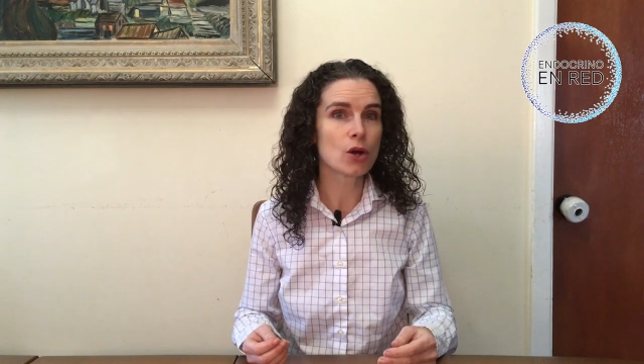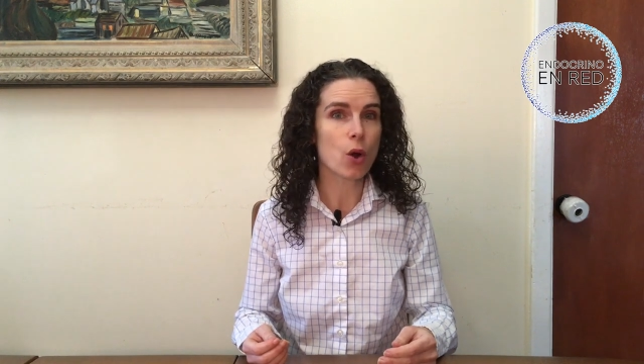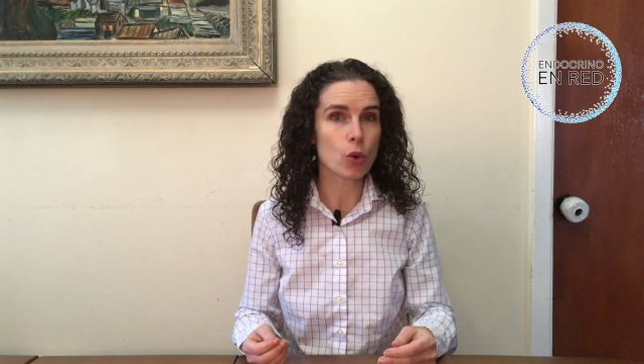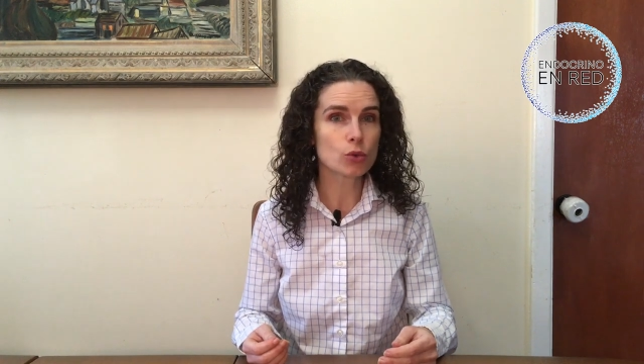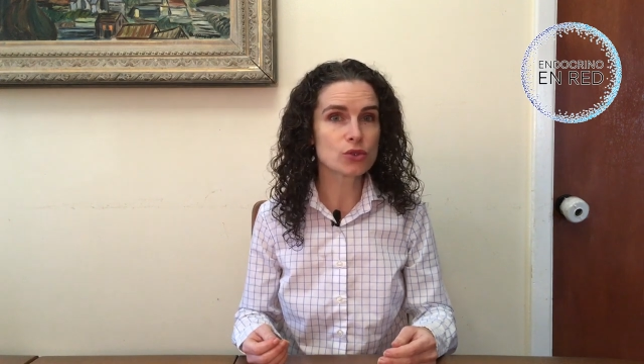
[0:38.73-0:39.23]

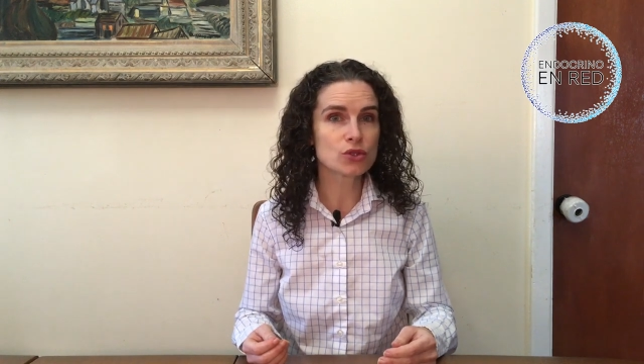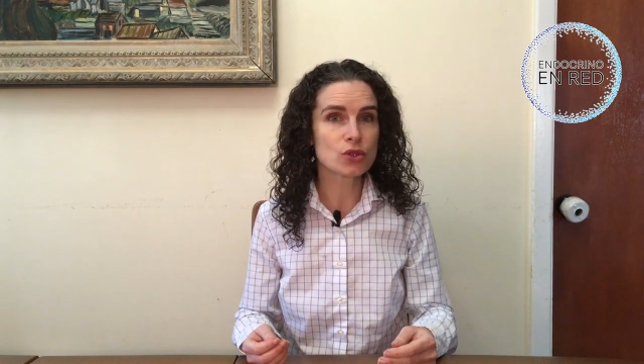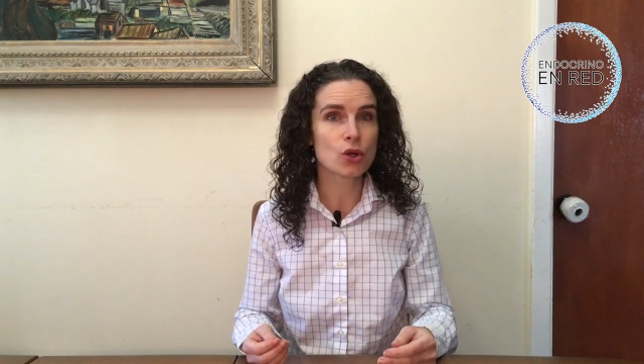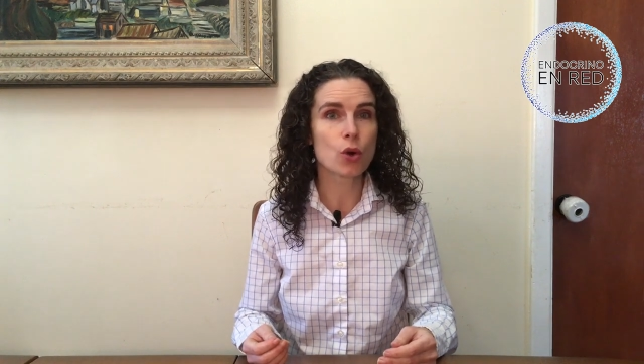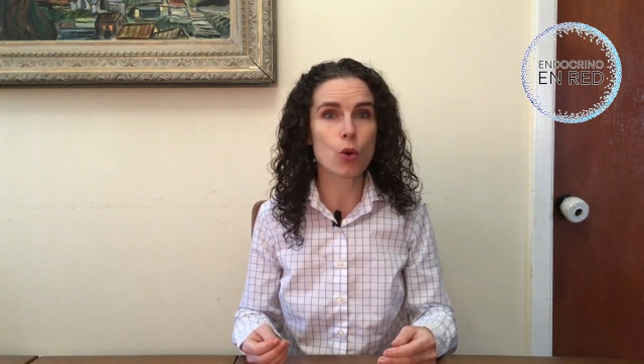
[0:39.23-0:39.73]
oats,
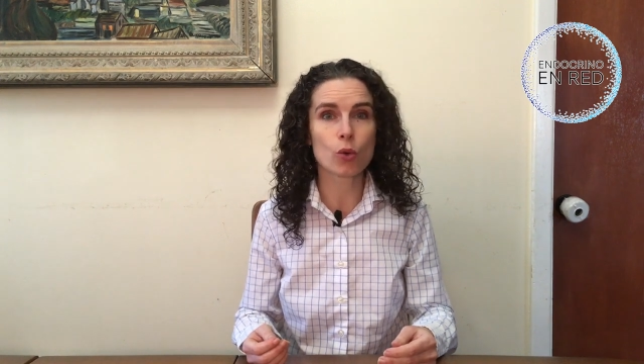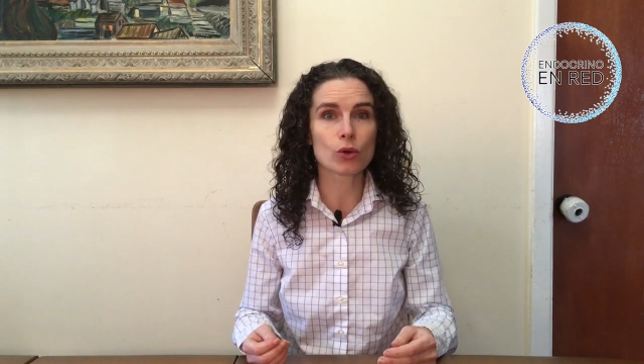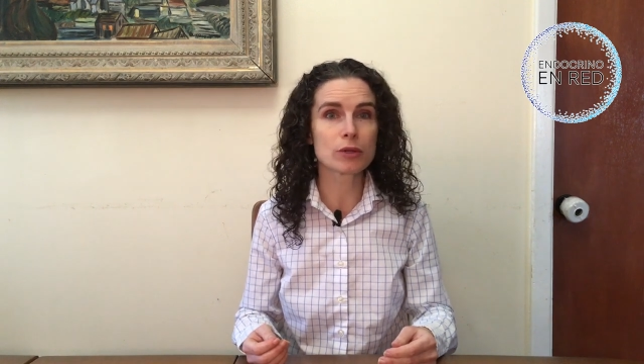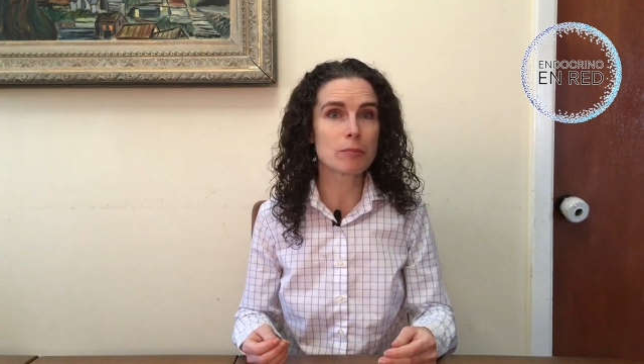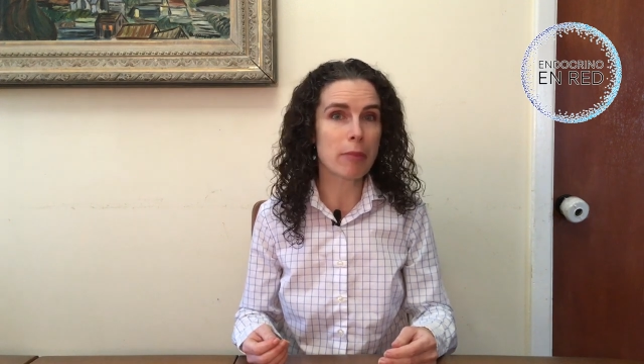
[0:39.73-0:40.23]

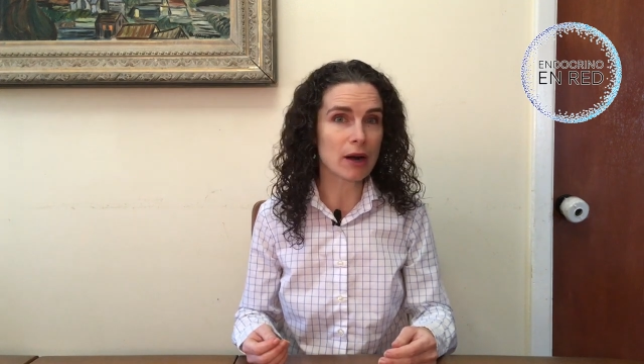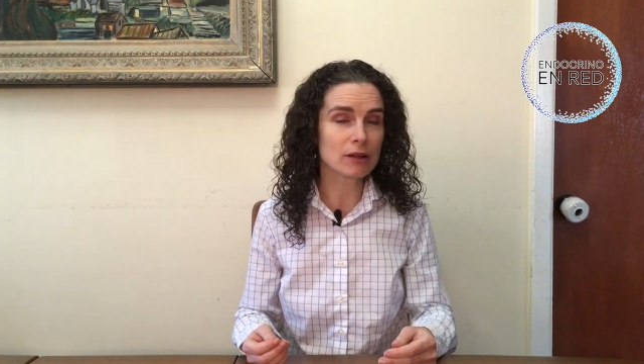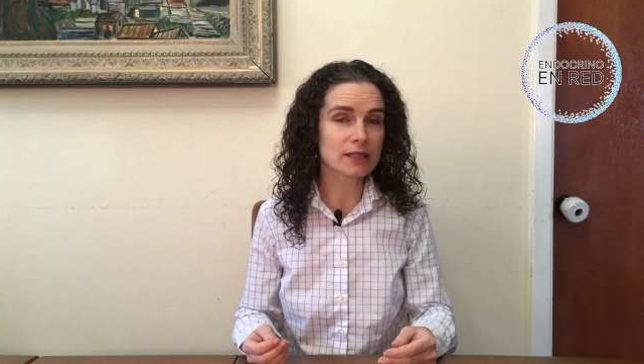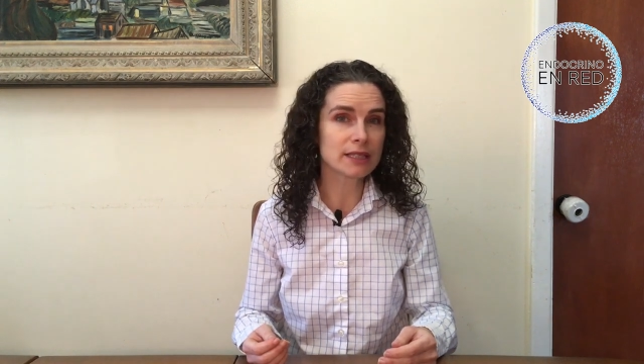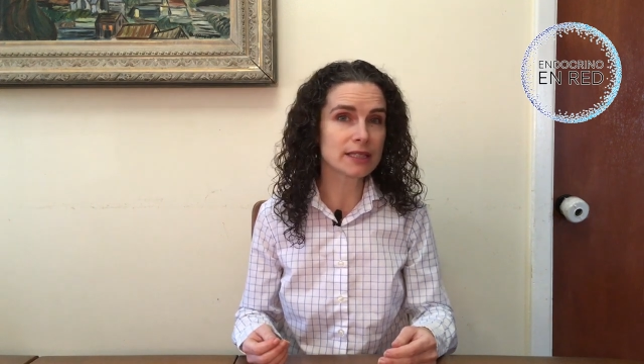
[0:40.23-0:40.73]
corn,
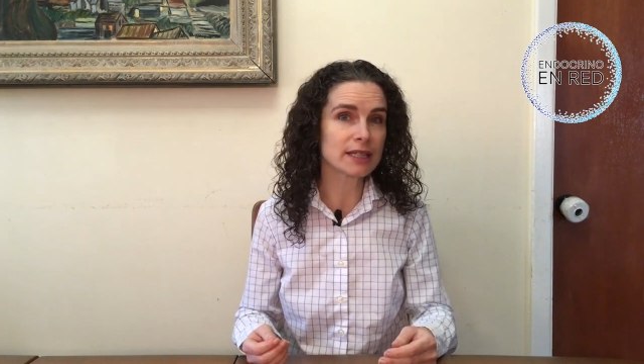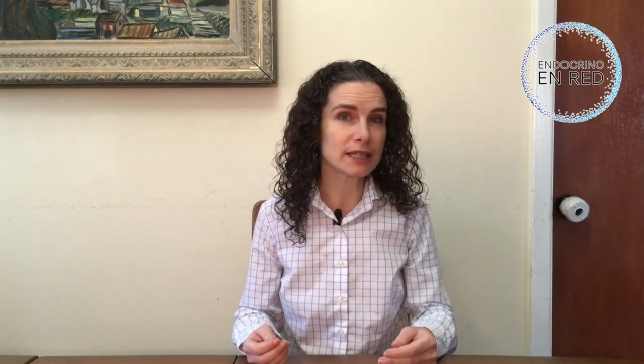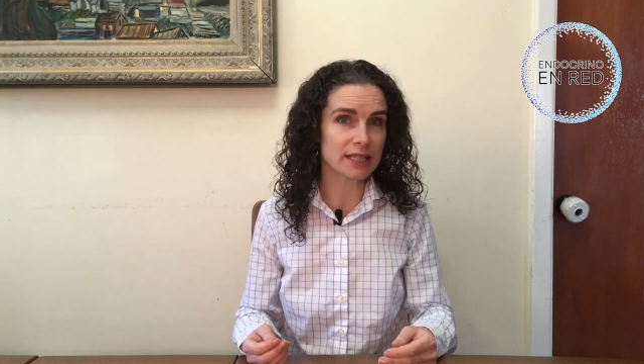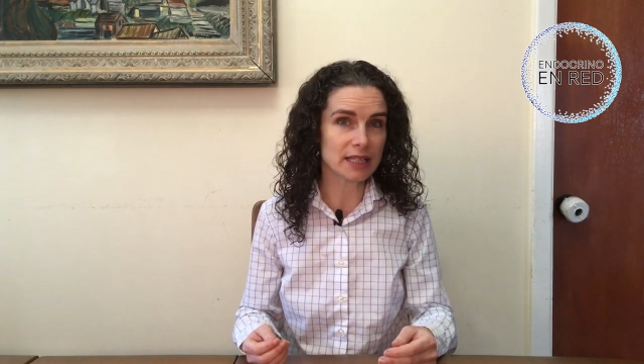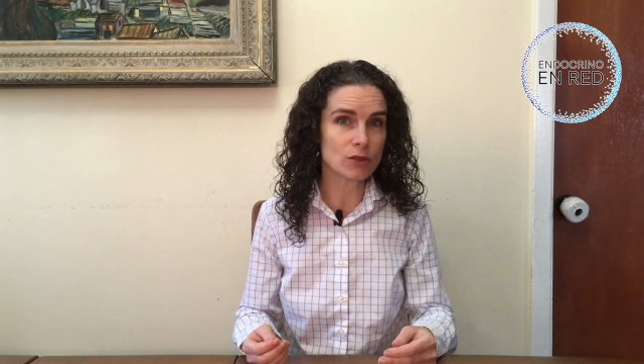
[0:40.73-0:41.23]
barley,
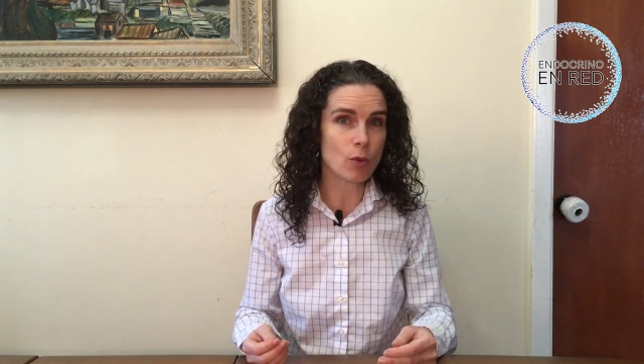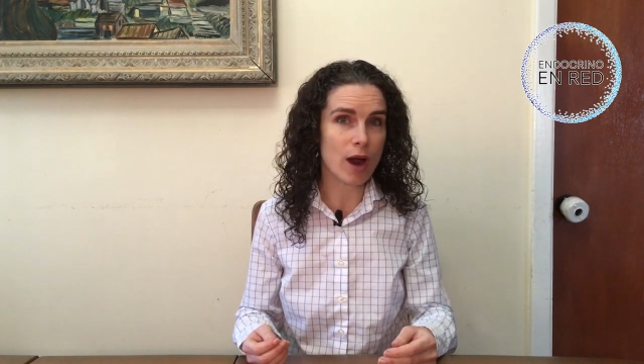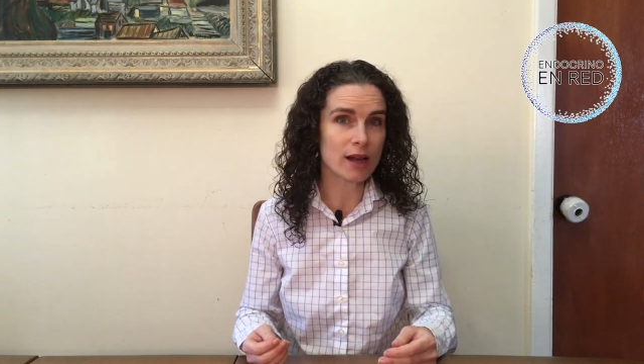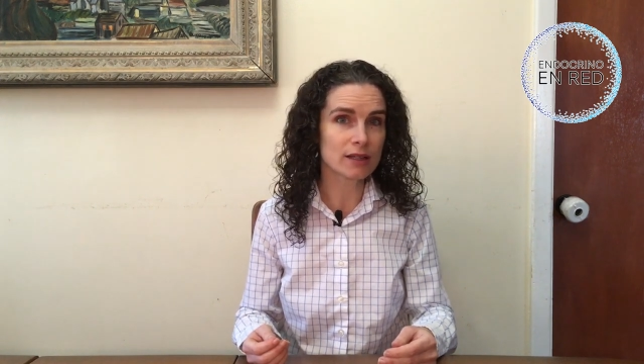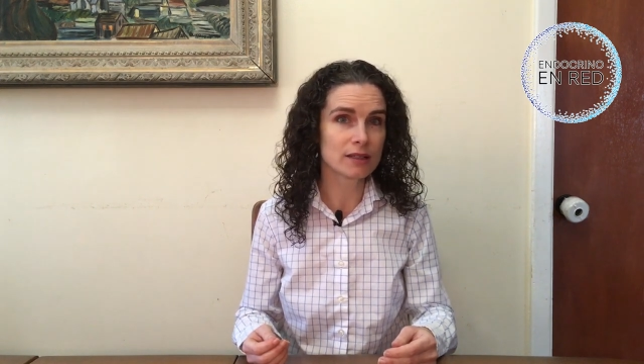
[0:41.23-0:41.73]
and
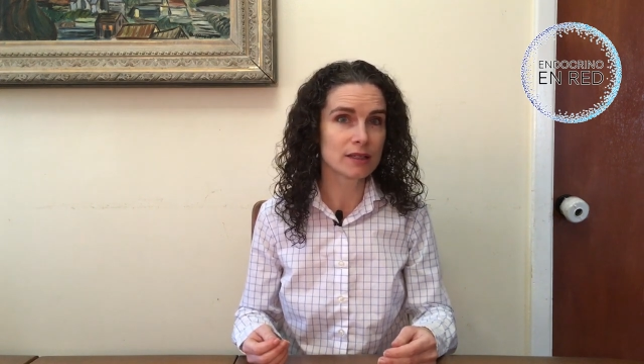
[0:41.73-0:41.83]
quinoa.